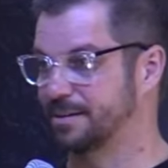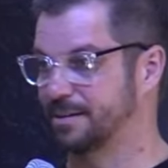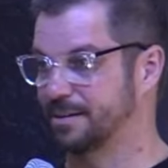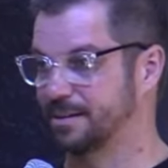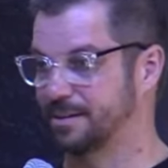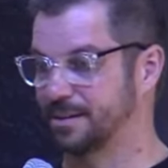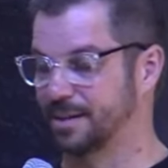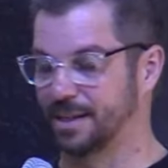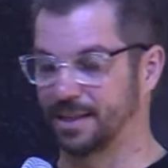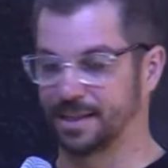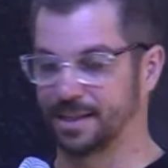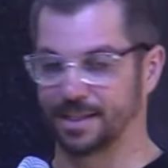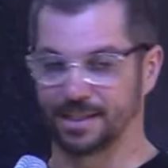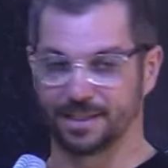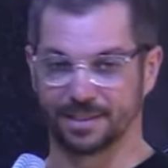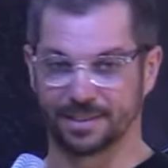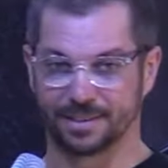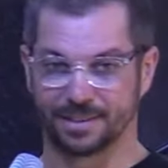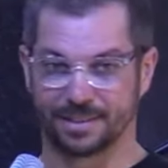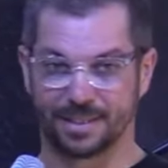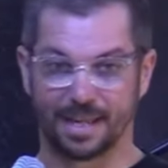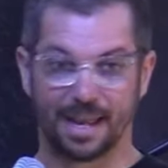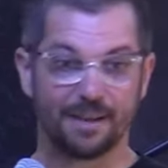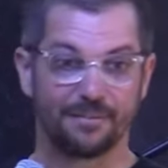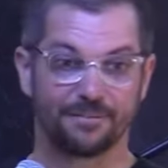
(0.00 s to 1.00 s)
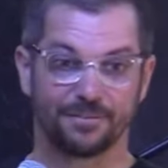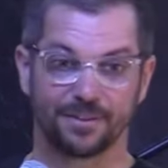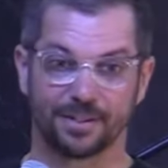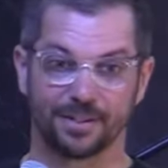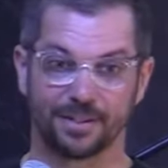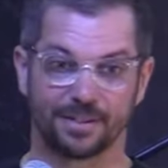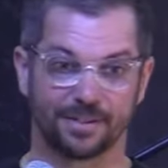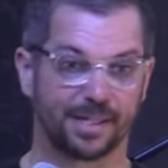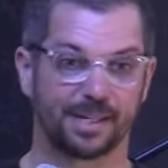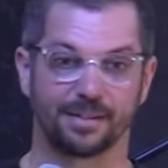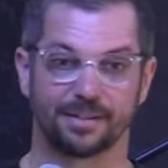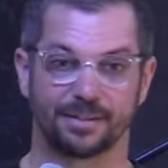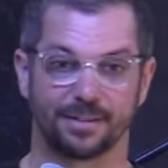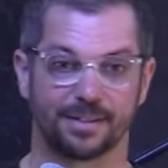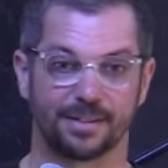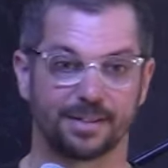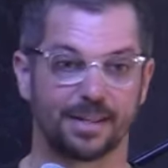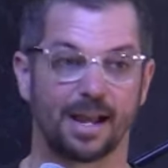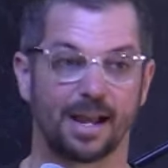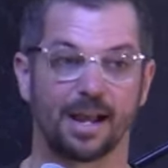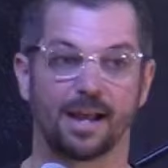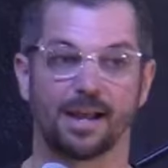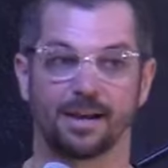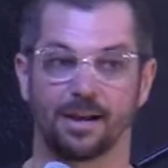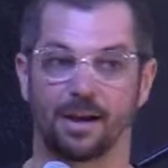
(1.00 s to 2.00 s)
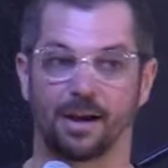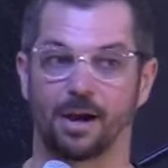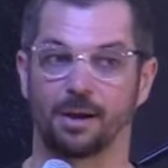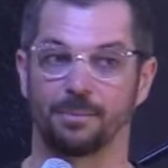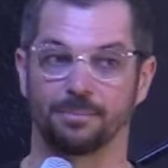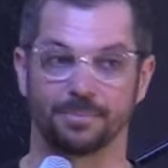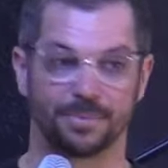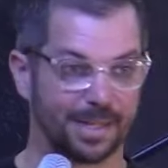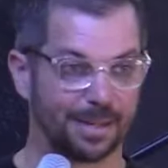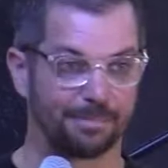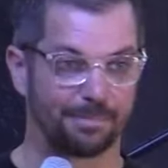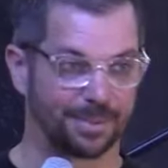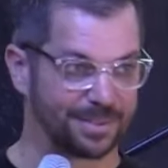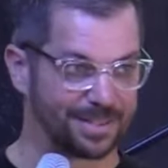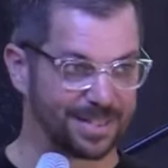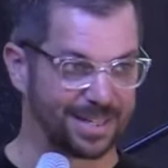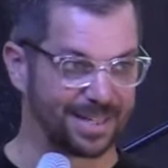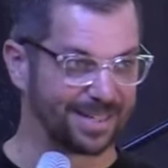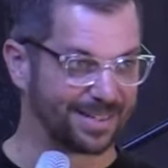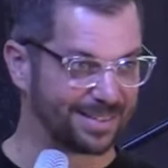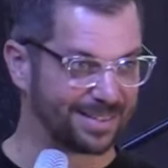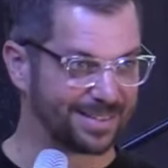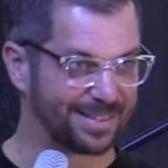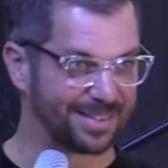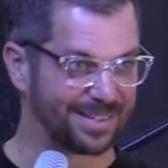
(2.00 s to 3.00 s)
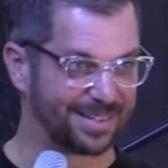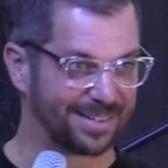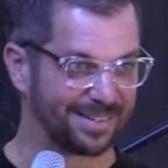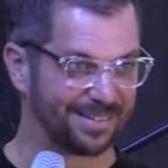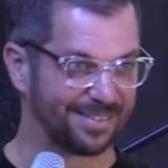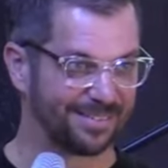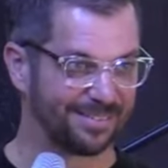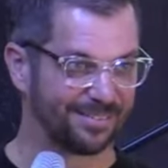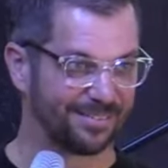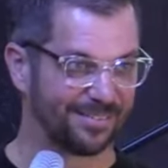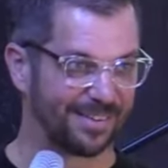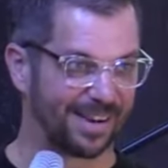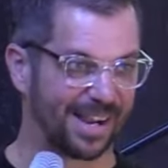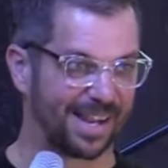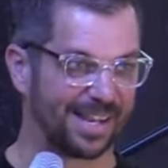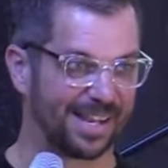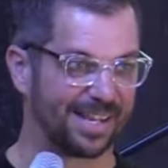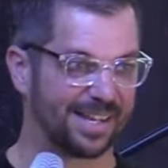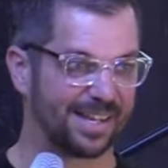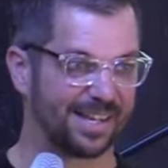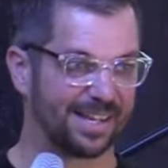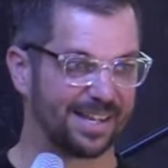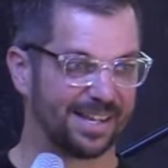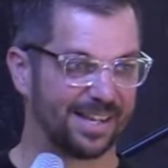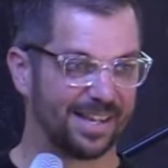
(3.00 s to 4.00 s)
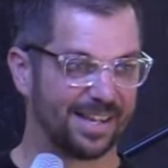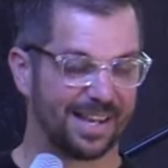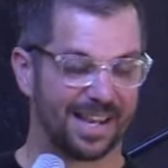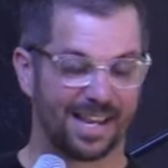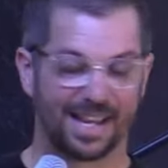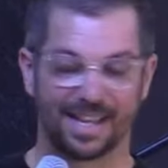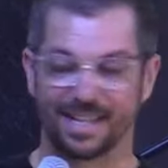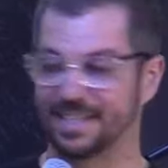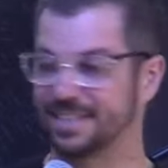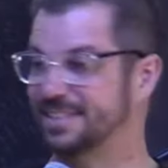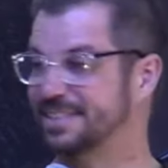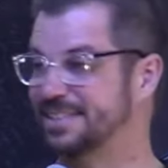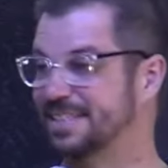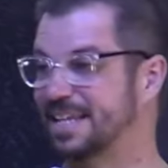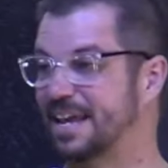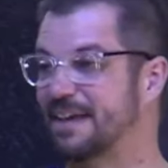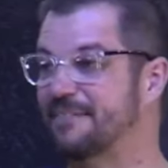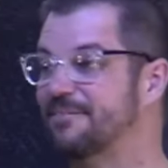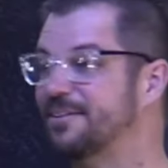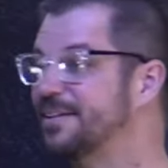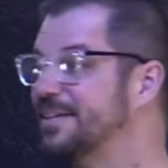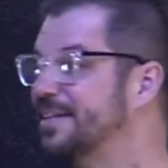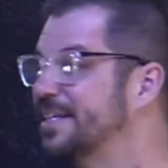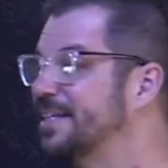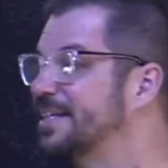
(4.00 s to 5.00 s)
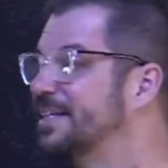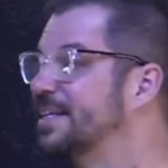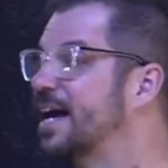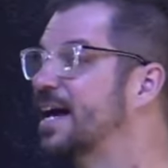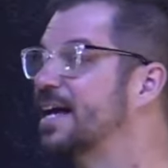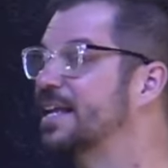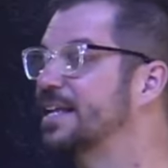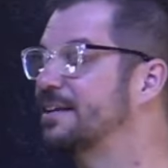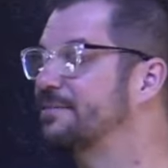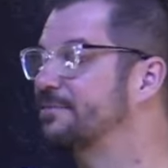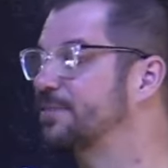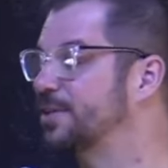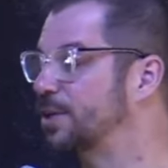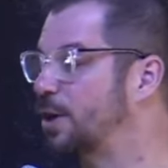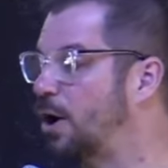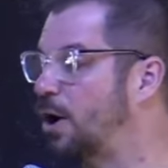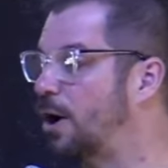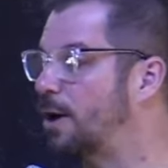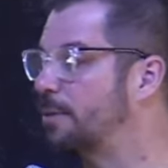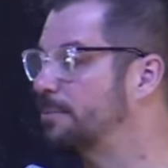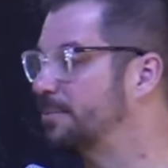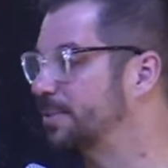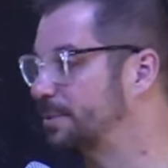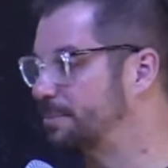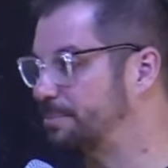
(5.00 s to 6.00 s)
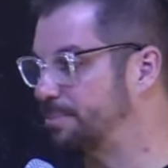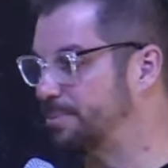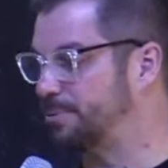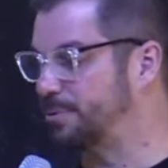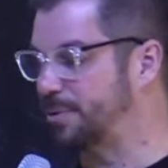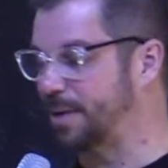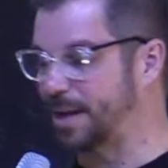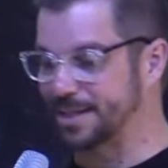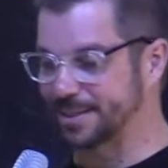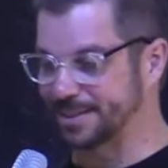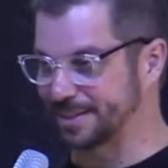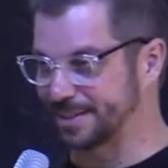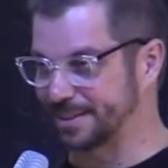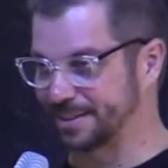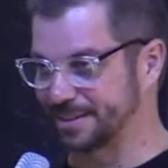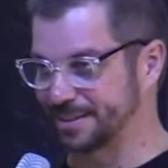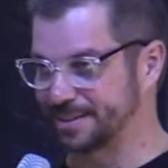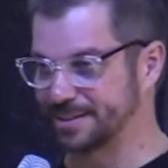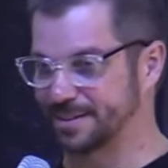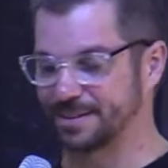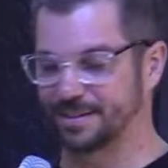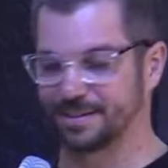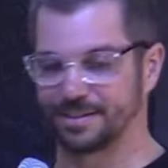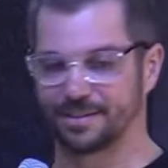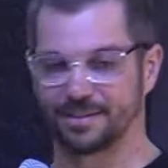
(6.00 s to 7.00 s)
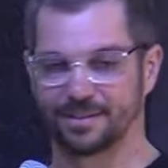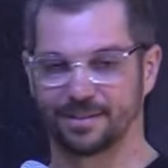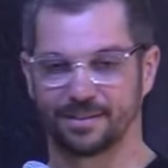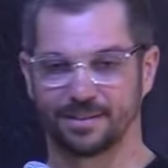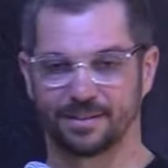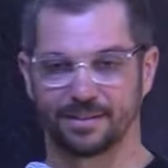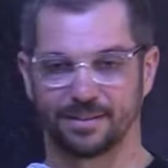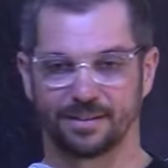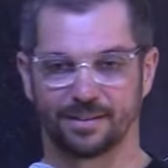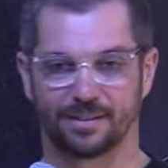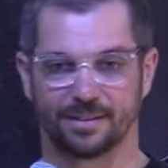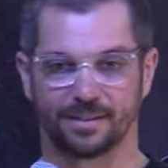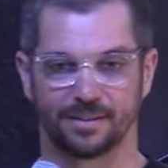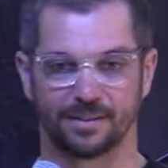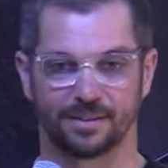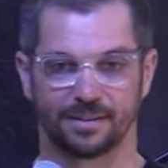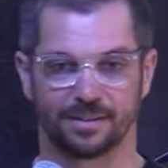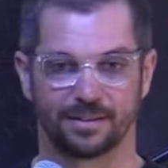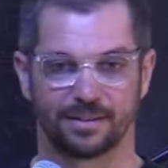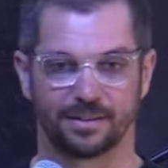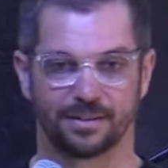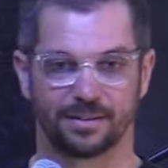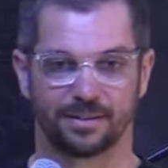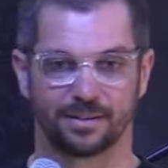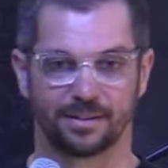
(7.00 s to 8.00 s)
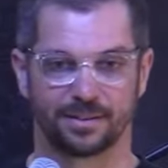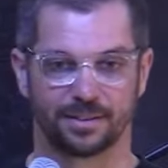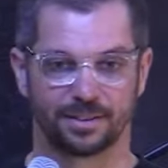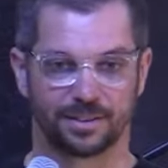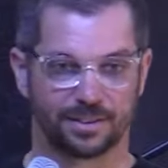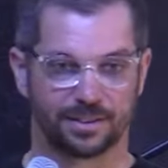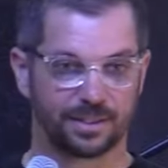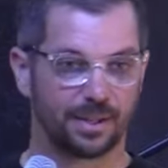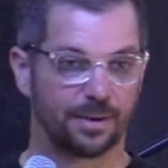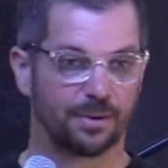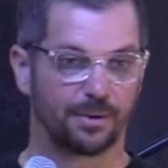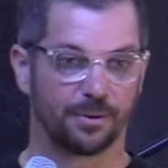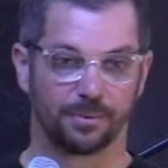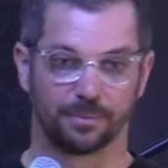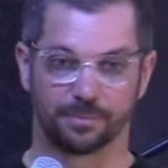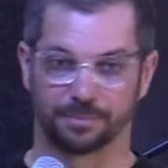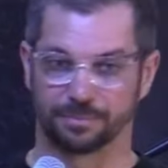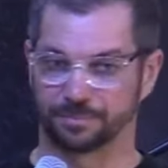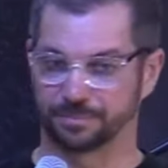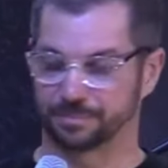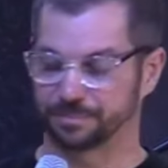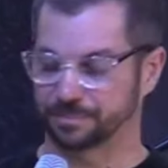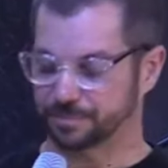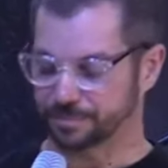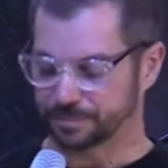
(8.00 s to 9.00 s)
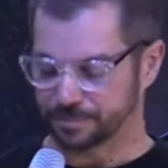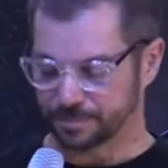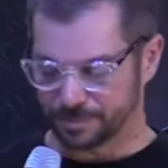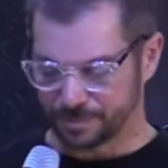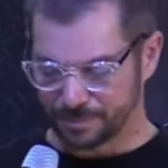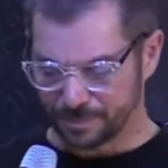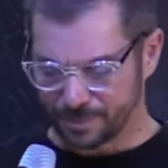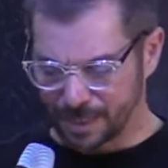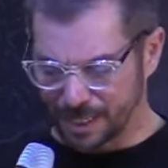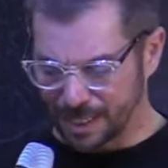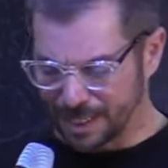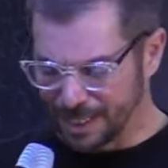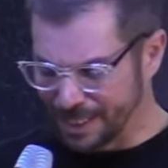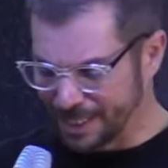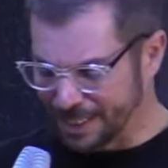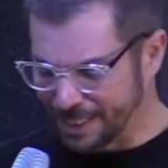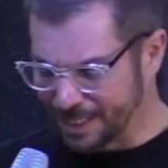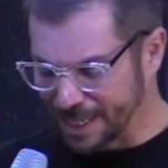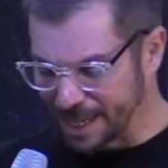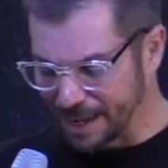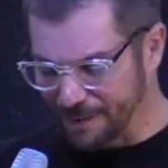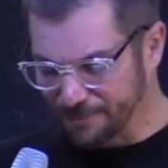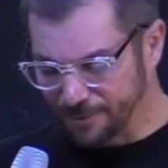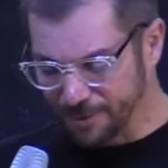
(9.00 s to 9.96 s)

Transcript: And he's definitely not omnipotent, right? And he's definitely not even omnipresent. So he never